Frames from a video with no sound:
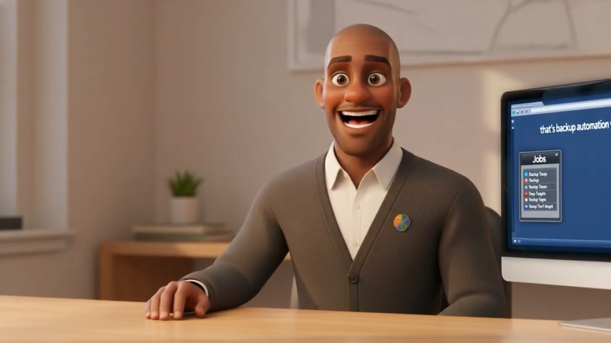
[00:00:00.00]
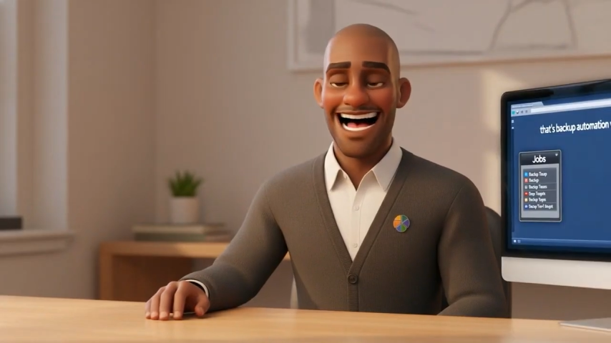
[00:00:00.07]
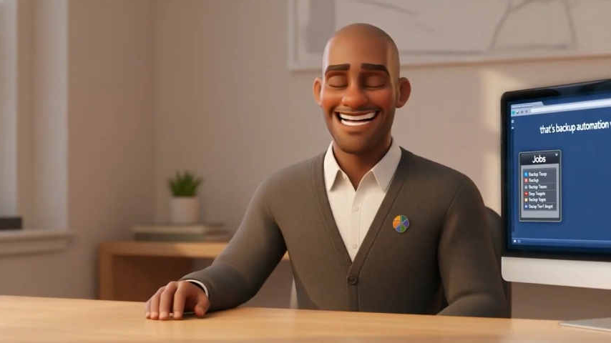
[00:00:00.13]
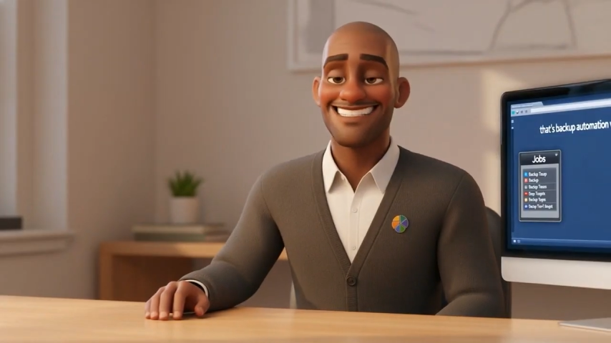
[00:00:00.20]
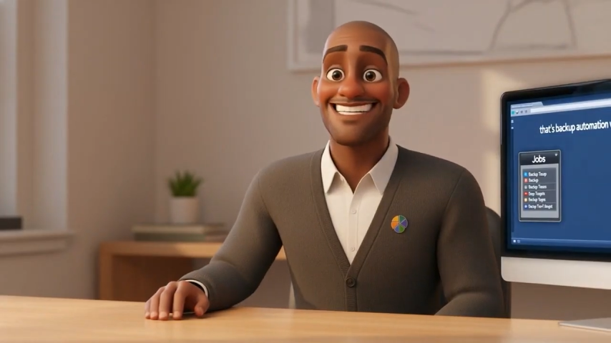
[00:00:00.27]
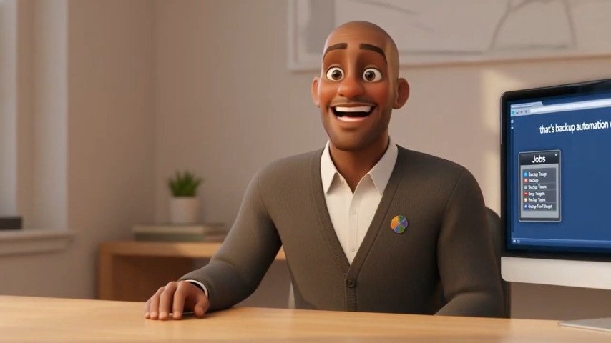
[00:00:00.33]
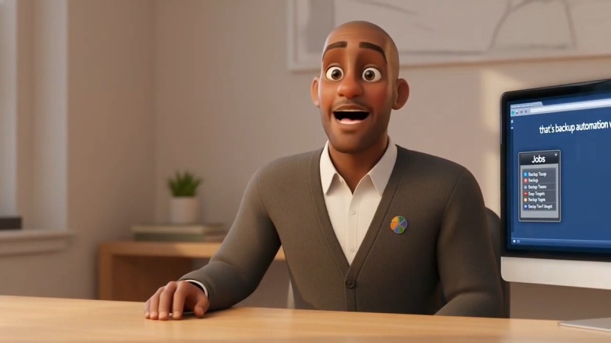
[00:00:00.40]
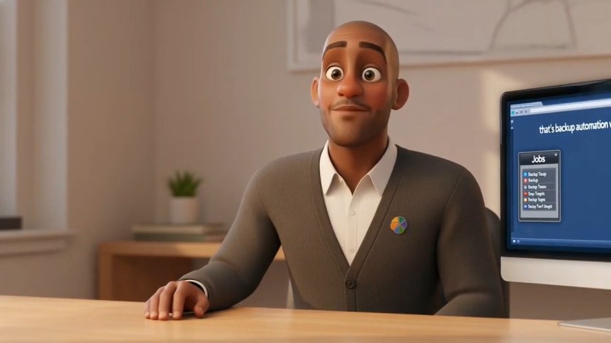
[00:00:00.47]

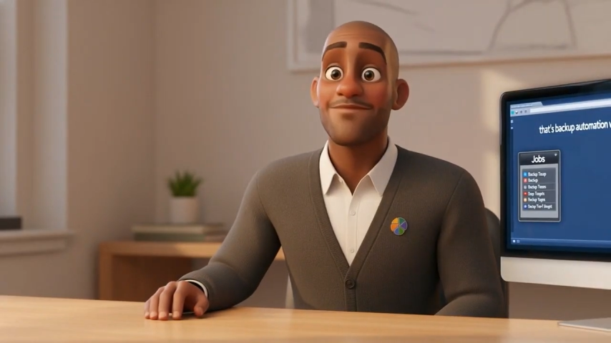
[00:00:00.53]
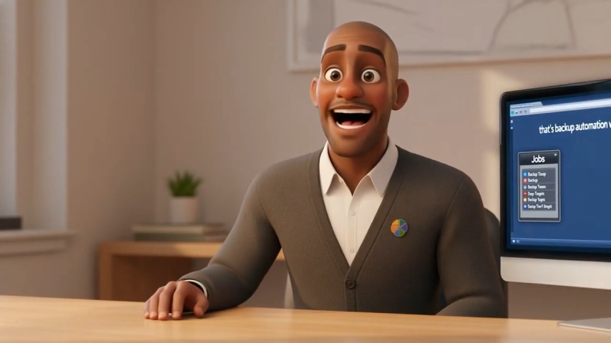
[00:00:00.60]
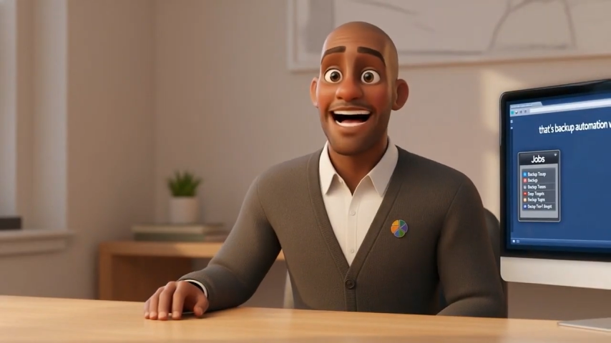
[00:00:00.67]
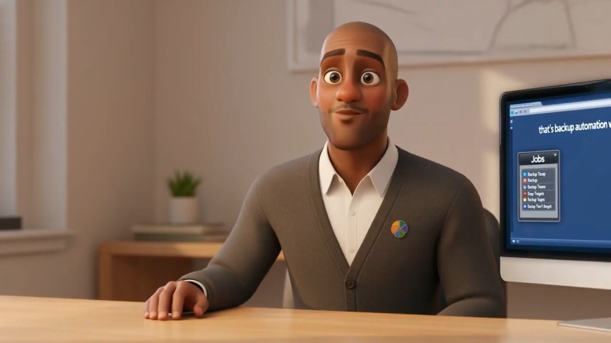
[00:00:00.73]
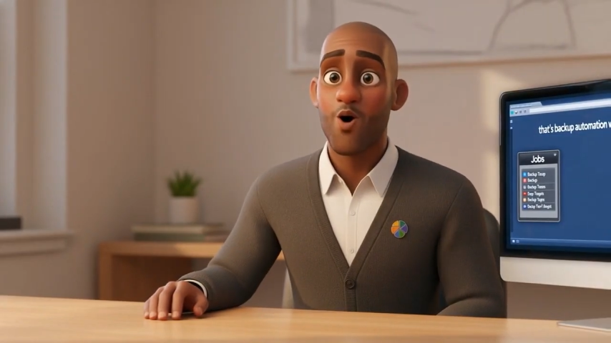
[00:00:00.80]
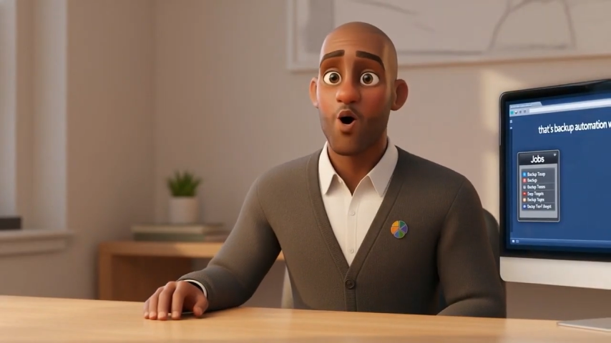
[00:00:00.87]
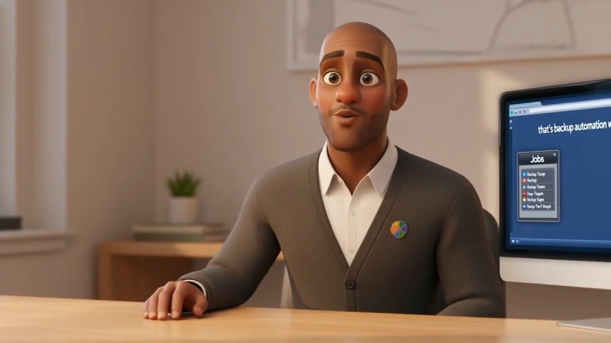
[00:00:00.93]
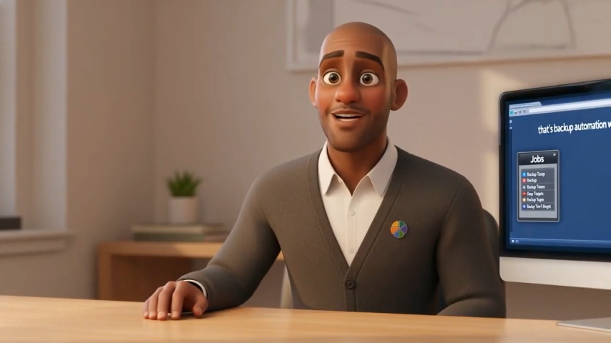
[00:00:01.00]
And that's
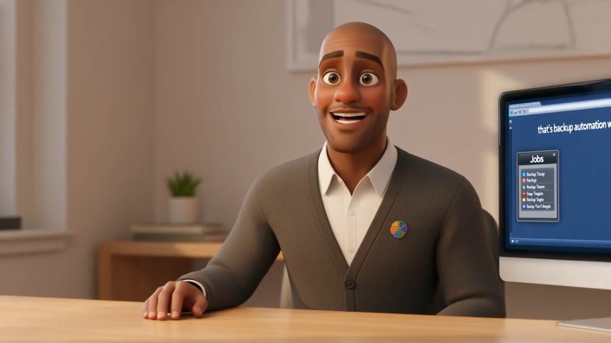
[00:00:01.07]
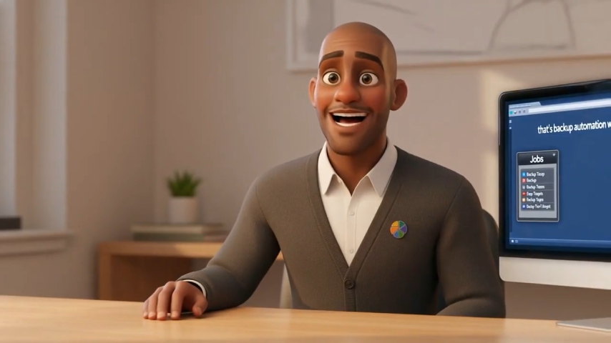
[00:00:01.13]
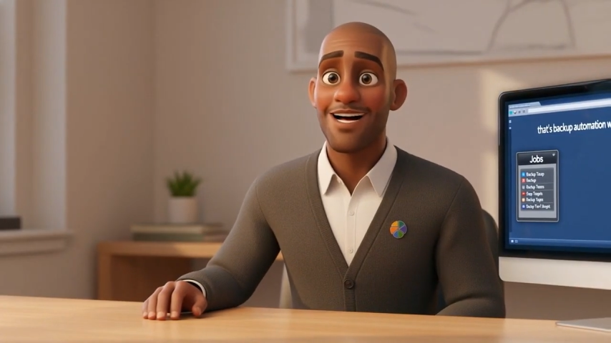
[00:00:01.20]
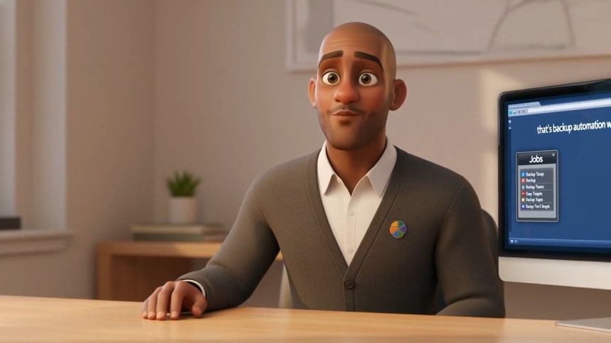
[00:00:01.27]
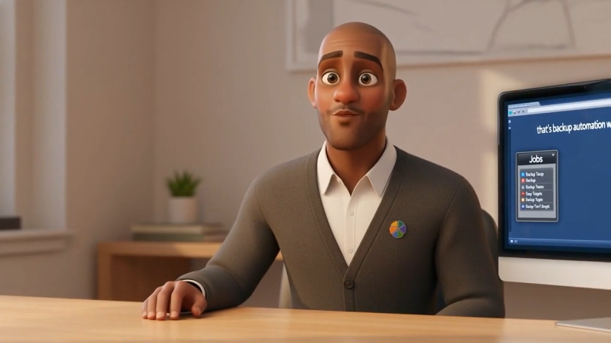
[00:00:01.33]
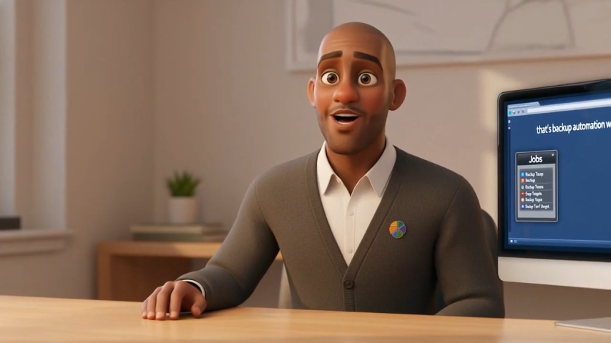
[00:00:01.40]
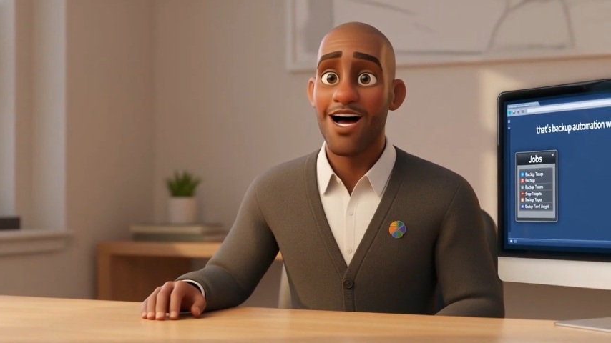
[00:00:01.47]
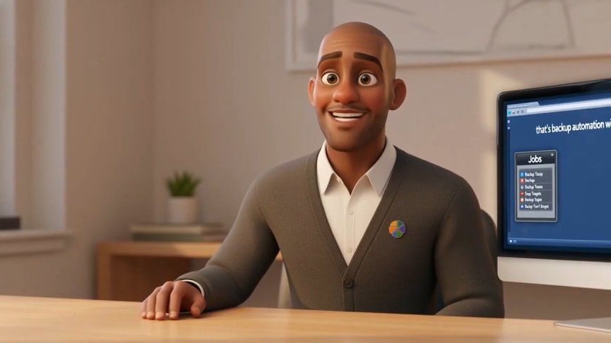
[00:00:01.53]
backup
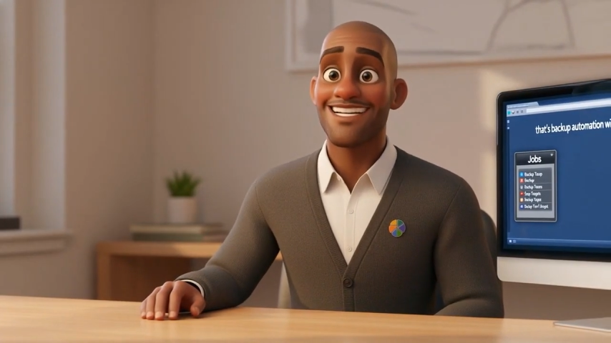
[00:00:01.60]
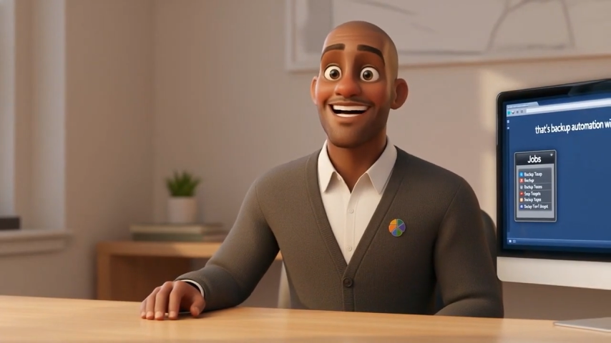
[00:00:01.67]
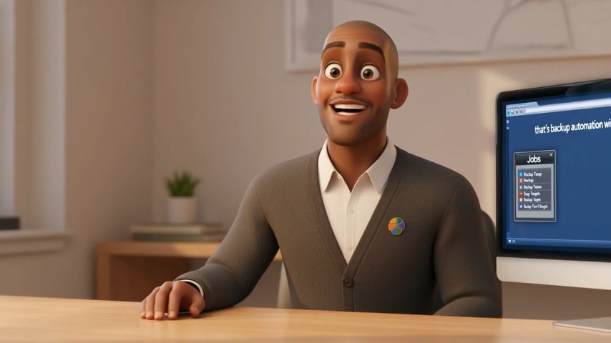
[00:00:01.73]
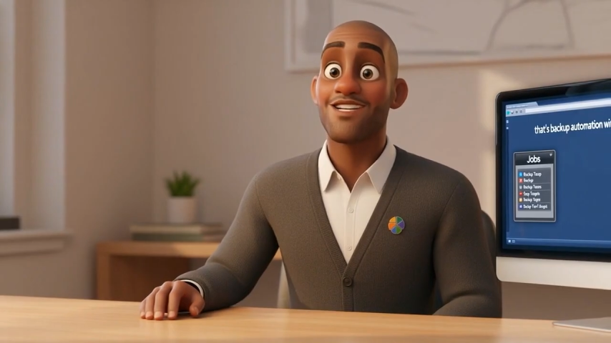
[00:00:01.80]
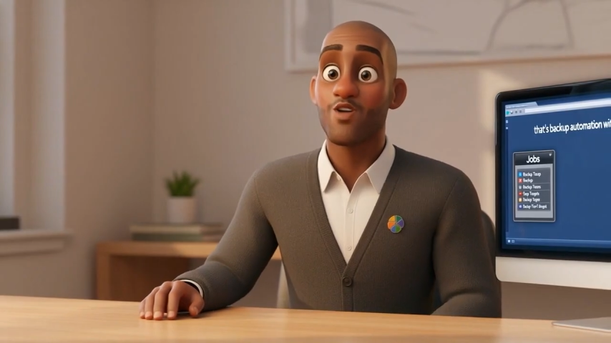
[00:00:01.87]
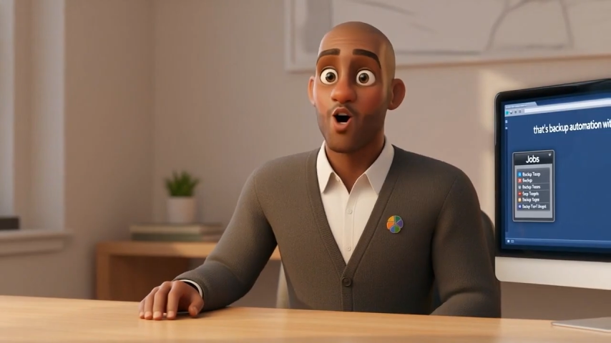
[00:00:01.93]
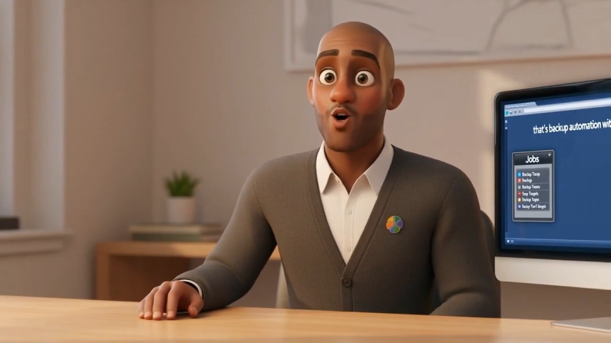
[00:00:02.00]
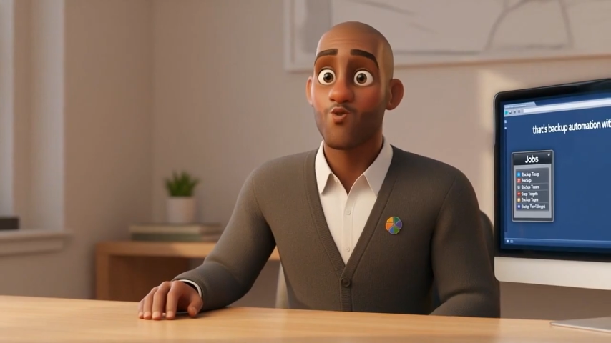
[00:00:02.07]
automation with
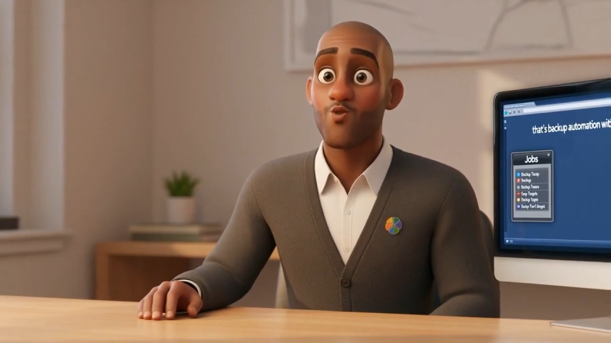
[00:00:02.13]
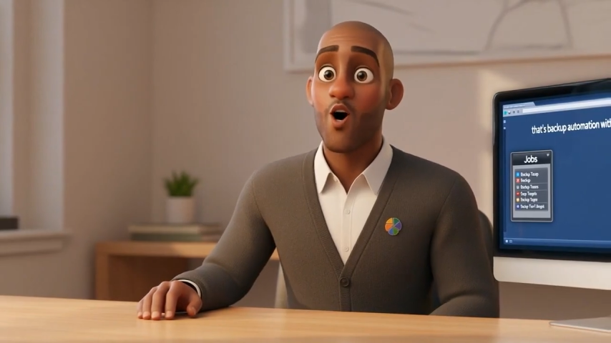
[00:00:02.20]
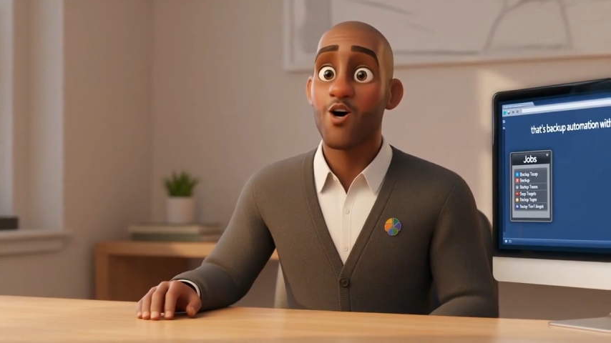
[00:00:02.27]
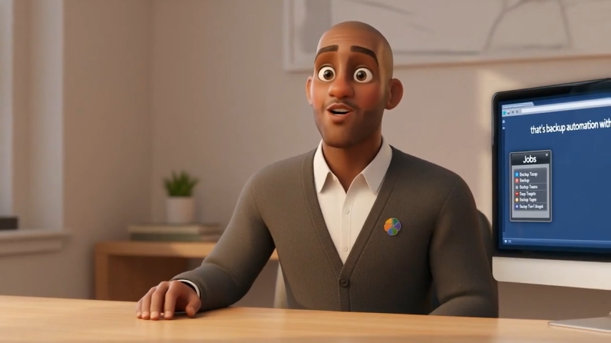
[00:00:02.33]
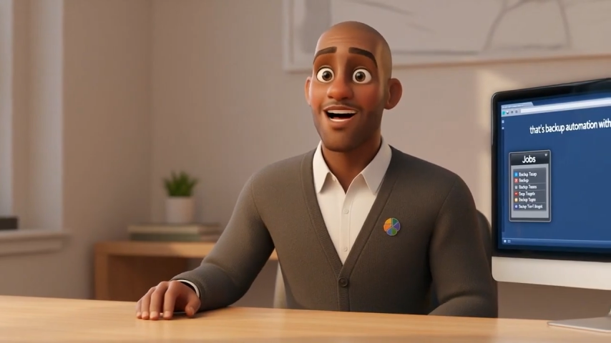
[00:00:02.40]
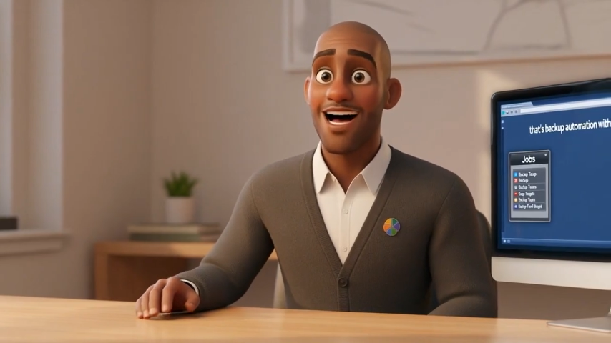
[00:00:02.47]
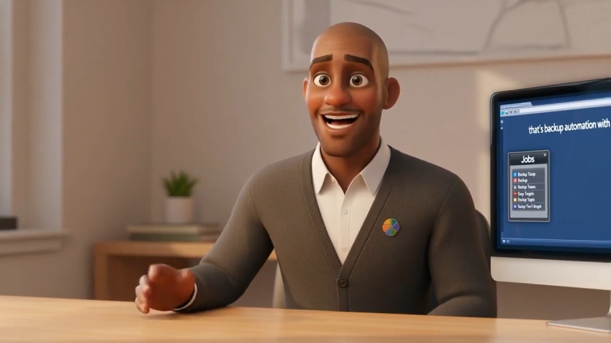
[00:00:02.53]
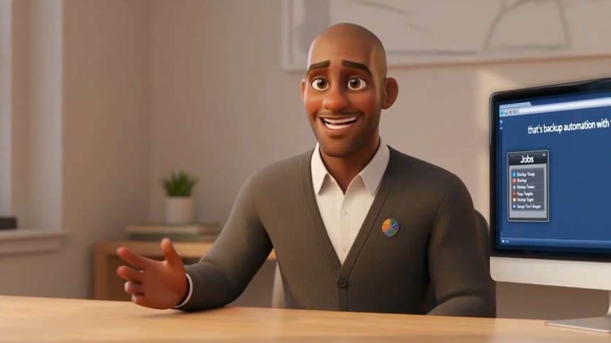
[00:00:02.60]
SQL
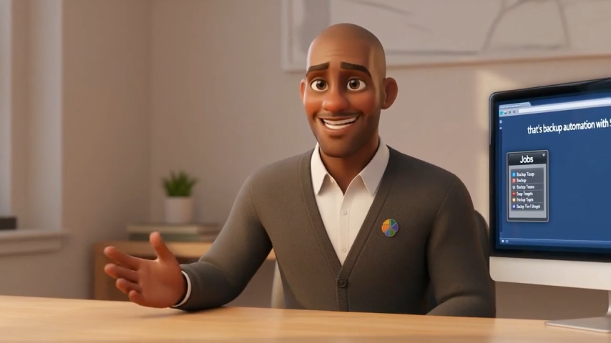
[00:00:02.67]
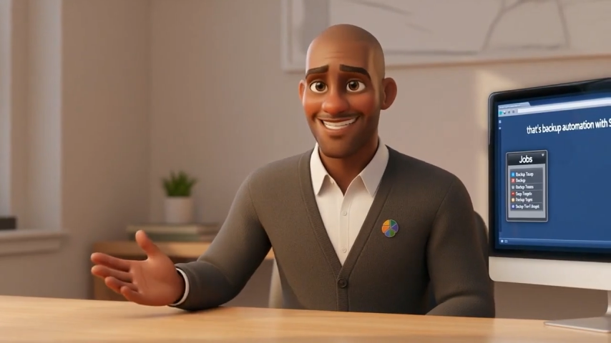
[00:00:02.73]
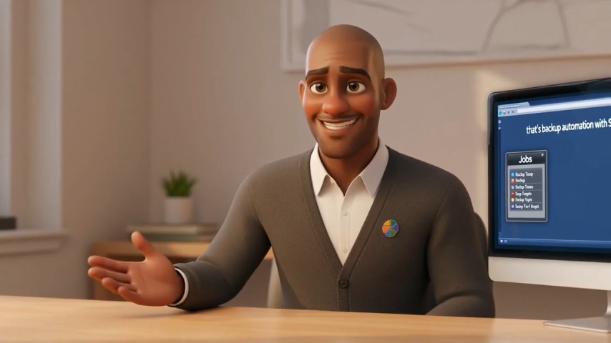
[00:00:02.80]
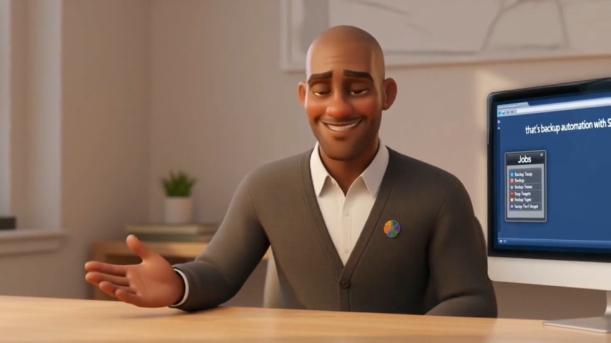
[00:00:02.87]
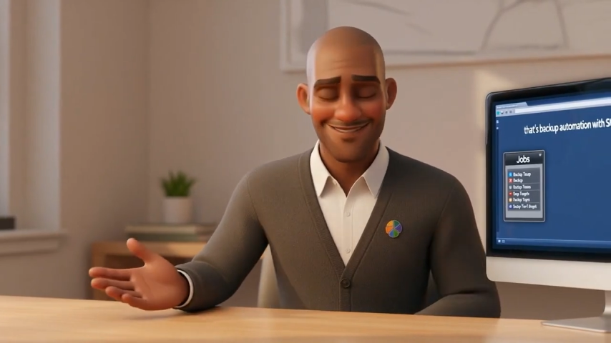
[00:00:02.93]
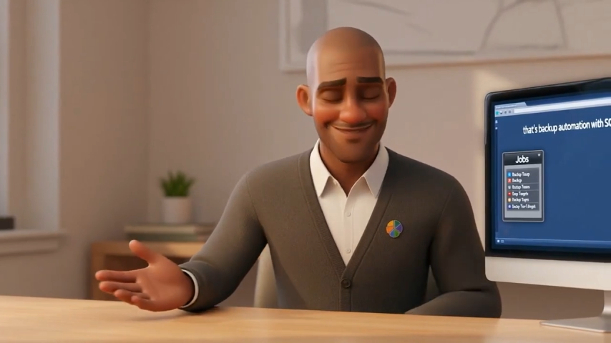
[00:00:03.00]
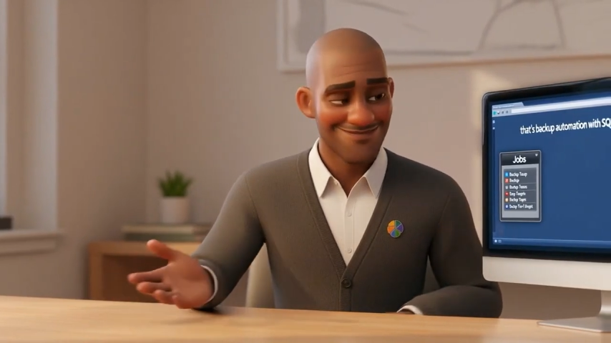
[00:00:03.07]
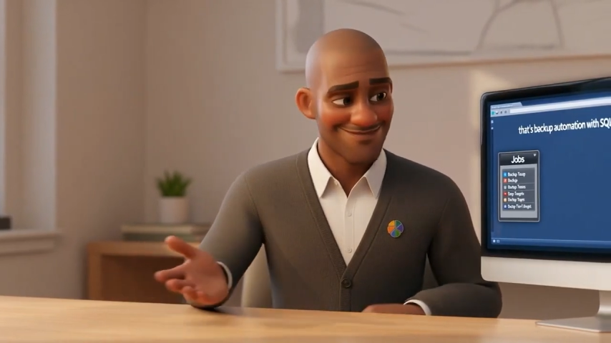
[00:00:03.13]
Server Agent.